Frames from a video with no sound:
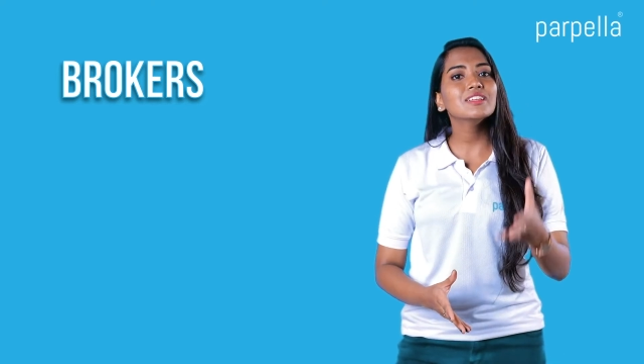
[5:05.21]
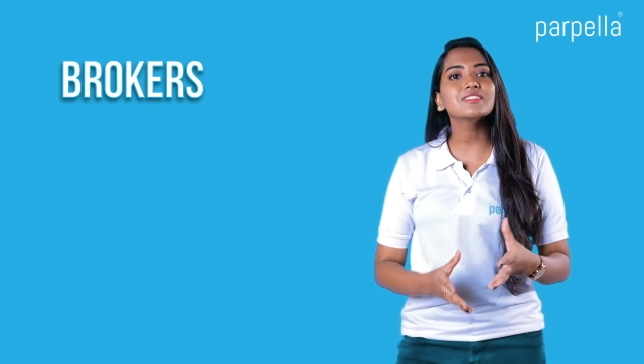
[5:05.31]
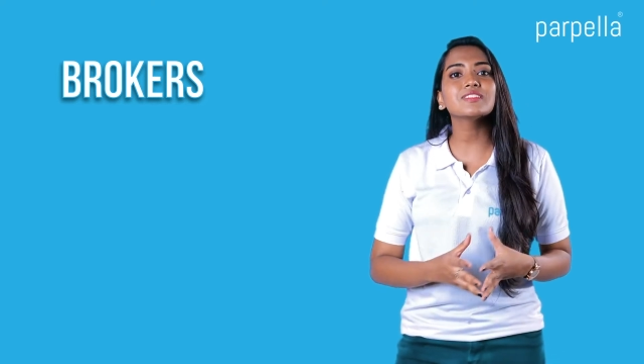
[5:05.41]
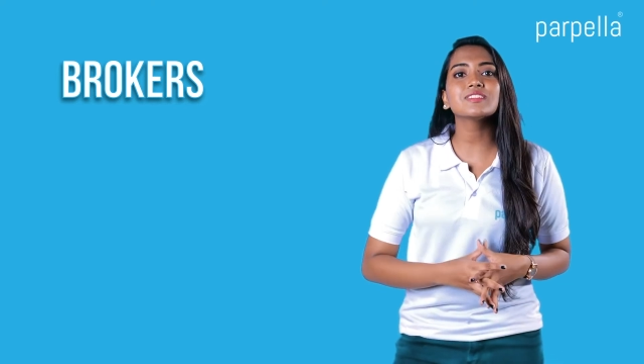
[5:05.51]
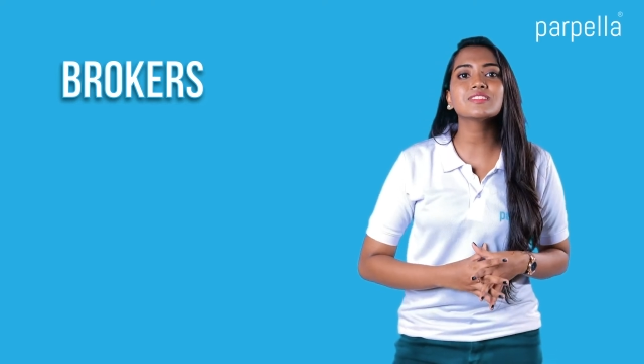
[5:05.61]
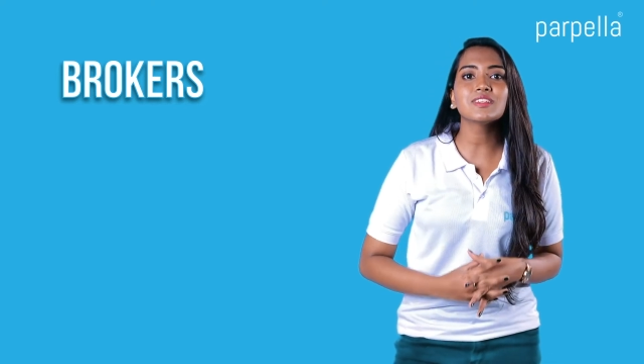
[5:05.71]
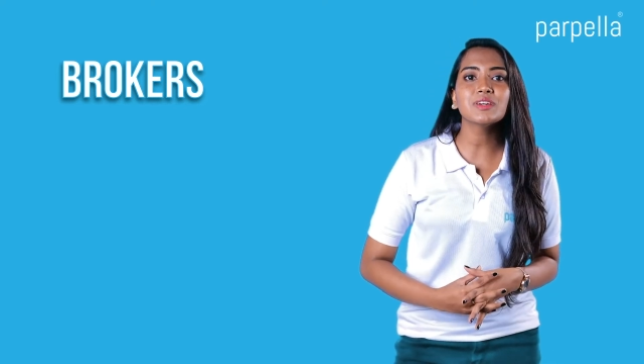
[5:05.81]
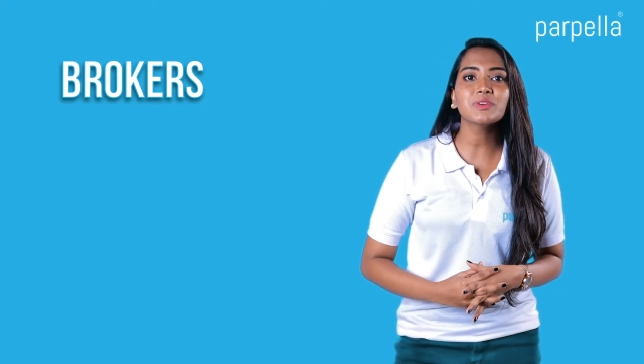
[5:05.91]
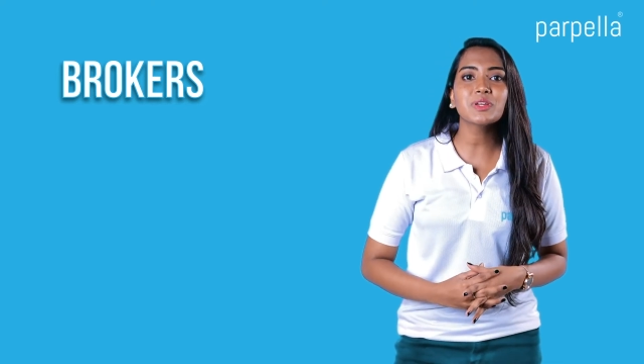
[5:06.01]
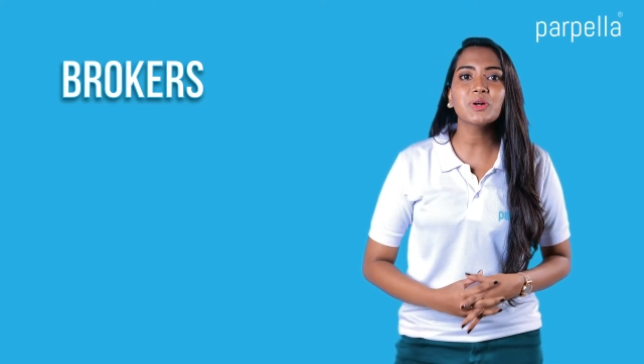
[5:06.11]
This is the
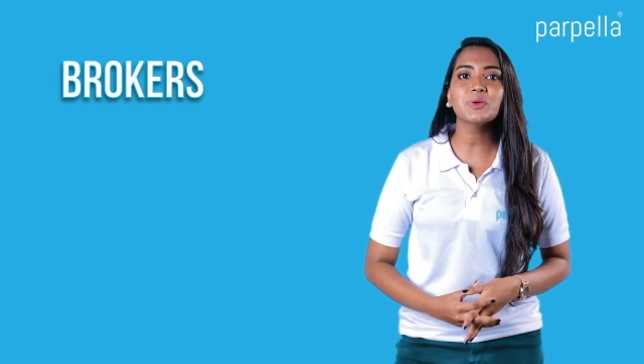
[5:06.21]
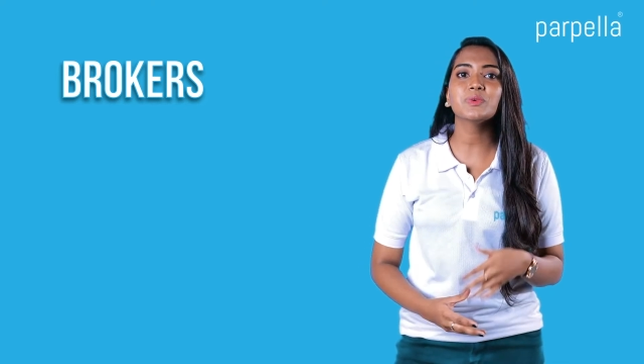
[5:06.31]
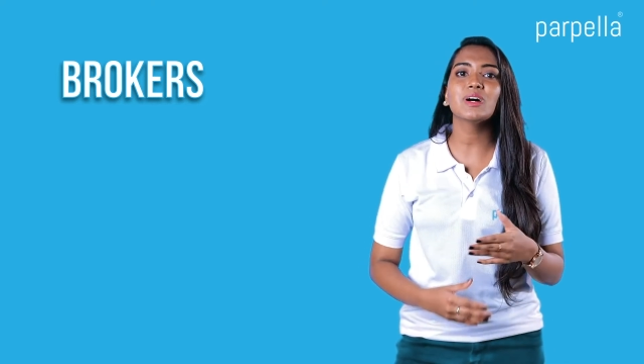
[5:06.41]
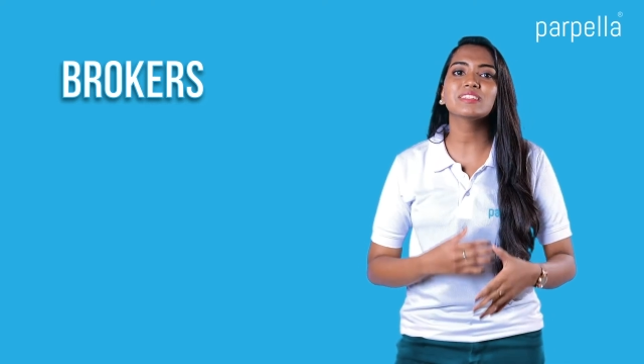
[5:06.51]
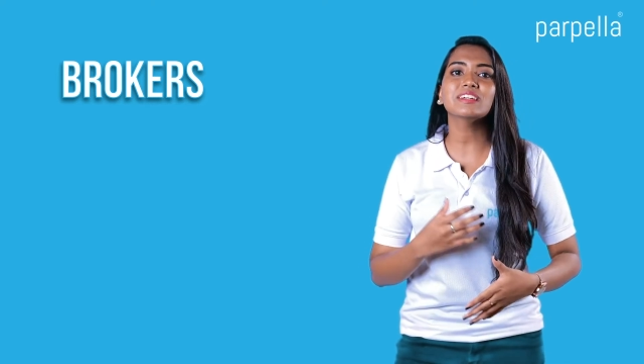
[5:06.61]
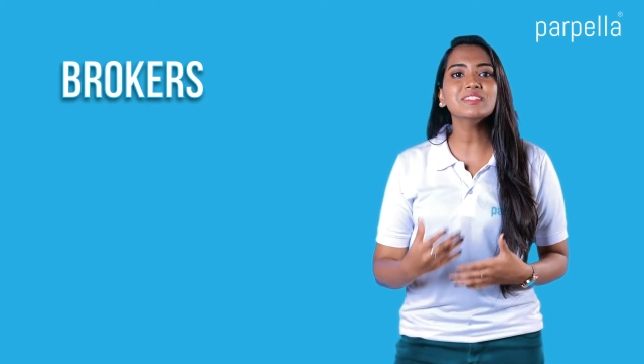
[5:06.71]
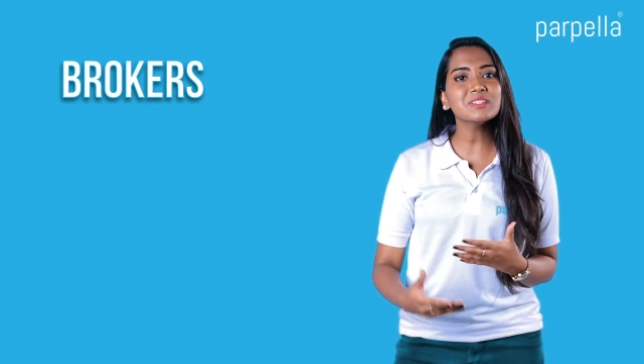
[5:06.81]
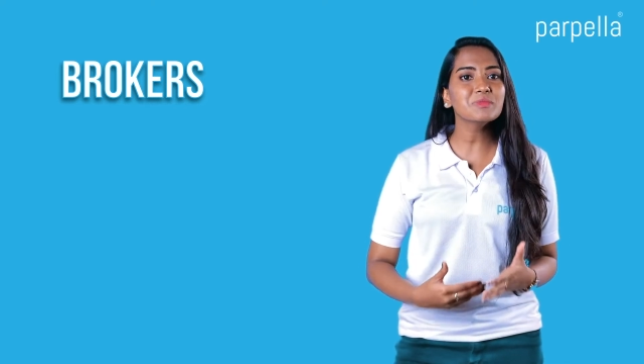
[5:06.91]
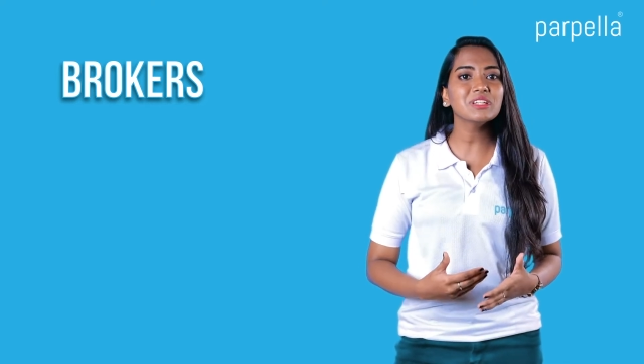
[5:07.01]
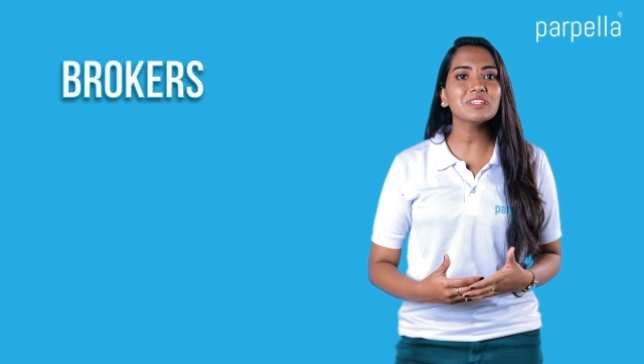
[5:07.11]
scenario where the
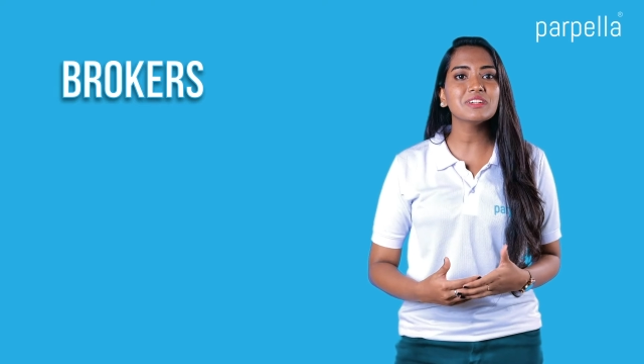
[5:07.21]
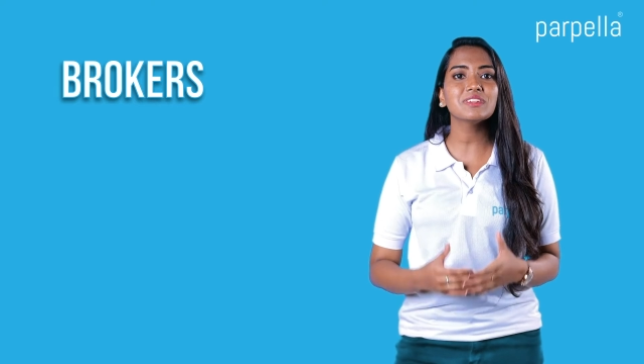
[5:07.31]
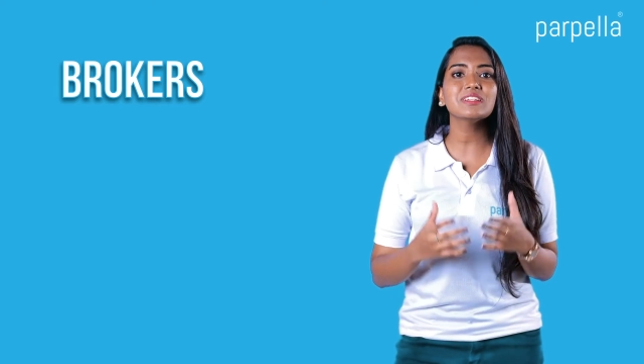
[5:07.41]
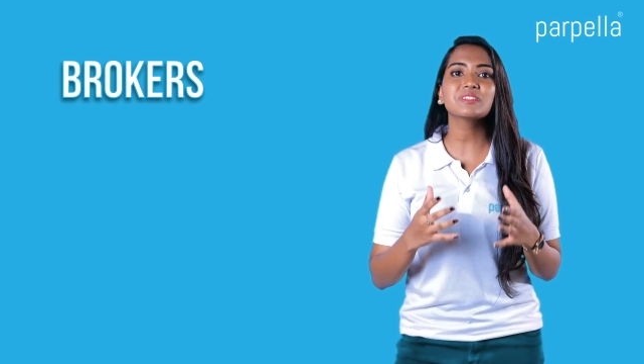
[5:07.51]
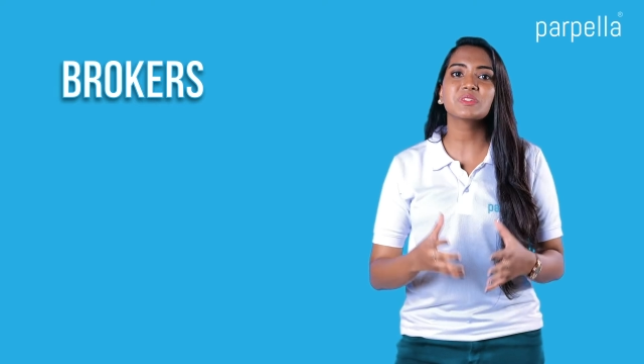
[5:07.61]
intermediaries